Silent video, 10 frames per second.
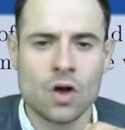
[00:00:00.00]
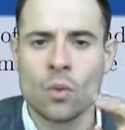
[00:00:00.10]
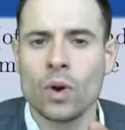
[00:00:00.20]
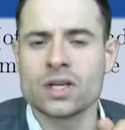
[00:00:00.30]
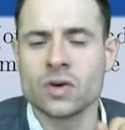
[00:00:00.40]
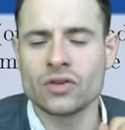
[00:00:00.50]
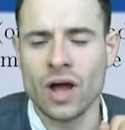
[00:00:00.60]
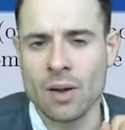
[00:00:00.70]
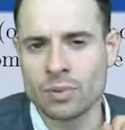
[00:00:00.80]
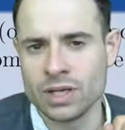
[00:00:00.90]
What is going to
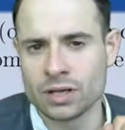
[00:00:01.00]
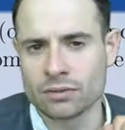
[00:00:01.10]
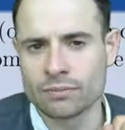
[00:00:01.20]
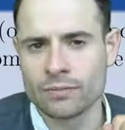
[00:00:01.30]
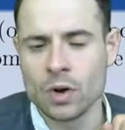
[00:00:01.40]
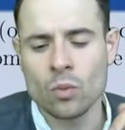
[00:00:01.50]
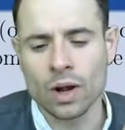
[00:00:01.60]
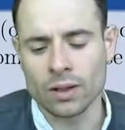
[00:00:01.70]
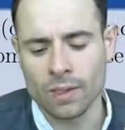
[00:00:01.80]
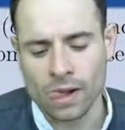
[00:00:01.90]
happen here?
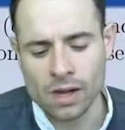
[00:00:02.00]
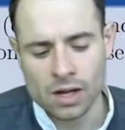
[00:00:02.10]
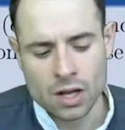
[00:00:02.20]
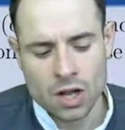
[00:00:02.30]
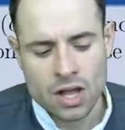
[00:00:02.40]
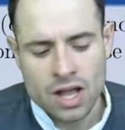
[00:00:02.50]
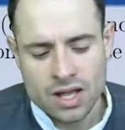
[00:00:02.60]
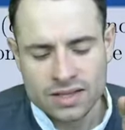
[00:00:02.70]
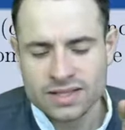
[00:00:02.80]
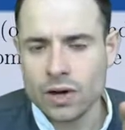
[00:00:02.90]
Well,
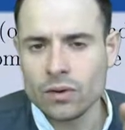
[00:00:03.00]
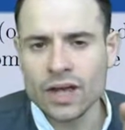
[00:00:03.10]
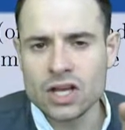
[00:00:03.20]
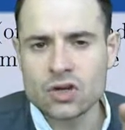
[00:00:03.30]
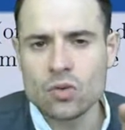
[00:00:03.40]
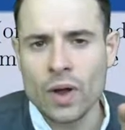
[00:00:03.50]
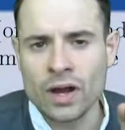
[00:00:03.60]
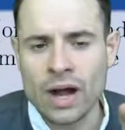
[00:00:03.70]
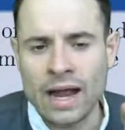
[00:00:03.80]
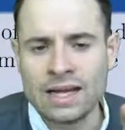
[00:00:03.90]
the allocation
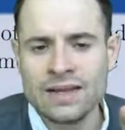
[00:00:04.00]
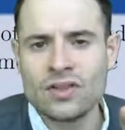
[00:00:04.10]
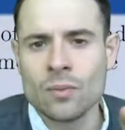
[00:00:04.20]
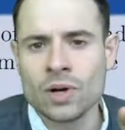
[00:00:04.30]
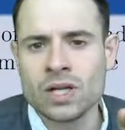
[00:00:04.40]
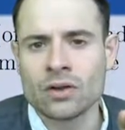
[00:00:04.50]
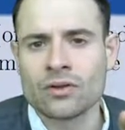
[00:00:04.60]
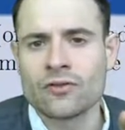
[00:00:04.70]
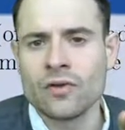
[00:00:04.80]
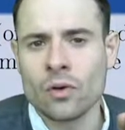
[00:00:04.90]
where I leave the money on the
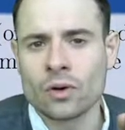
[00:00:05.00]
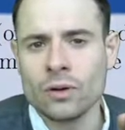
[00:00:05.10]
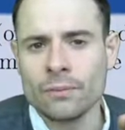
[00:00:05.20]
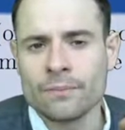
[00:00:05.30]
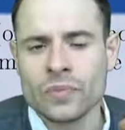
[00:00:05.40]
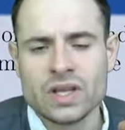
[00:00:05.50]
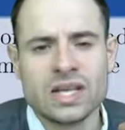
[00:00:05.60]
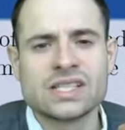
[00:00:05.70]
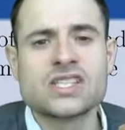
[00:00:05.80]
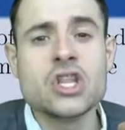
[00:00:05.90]
floor
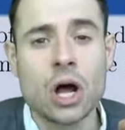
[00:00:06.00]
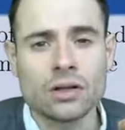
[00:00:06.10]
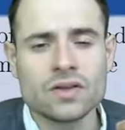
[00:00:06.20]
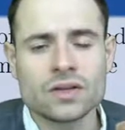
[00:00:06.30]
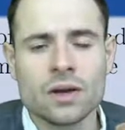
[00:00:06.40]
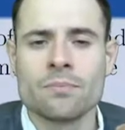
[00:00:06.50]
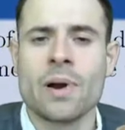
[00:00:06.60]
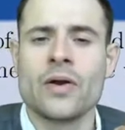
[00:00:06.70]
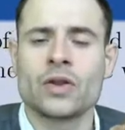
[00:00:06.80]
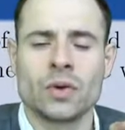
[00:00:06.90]
is not
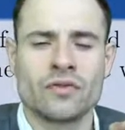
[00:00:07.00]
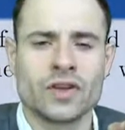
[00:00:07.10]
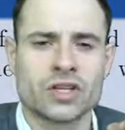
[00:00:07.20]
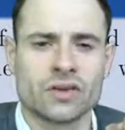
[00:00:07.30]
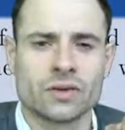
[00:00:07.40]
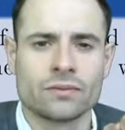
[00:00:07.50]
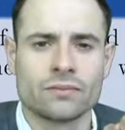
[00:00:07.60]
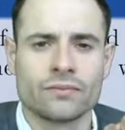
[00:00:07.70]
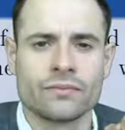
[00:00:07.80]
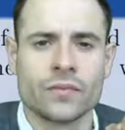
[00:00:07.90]
Pareto efficient.
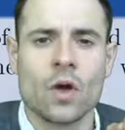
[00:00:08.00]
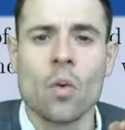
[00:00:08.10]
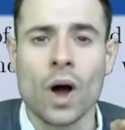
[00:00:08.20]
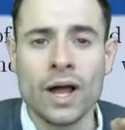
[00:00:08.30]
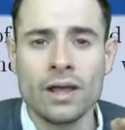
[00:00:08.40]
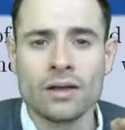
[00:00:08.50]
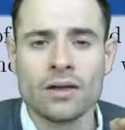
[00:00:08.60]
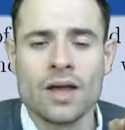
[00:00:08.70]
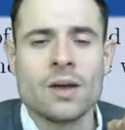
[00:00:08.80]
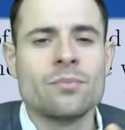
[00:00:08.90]
Why?
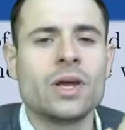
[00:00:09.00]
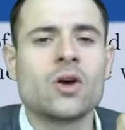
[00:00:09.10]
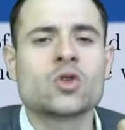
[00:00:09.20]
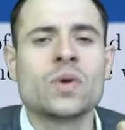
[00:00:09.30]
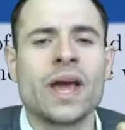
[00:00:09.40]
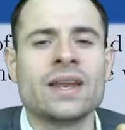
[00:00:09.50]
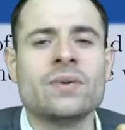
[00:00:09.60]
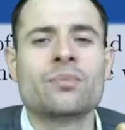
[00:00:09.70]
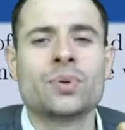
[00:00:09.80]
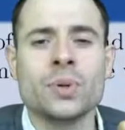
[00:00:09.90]
Because we can
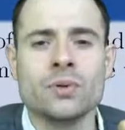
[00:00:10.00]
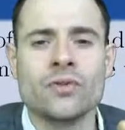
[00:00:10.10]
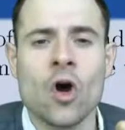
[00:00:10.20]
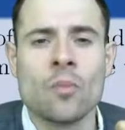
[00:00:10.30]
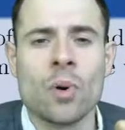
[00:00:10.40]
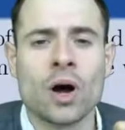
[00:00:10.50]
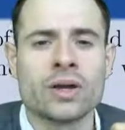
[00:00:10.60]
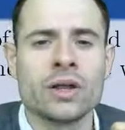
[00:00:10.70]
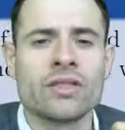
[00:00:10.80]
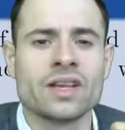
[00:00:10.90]
improve
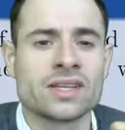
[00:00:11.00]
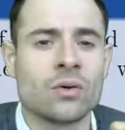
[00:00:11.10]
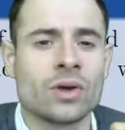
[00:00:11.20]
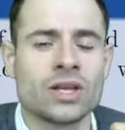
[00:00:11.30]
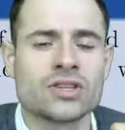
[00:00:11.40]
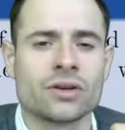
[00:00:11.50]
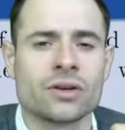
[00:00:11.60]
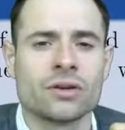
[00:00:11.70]
upon this allocation.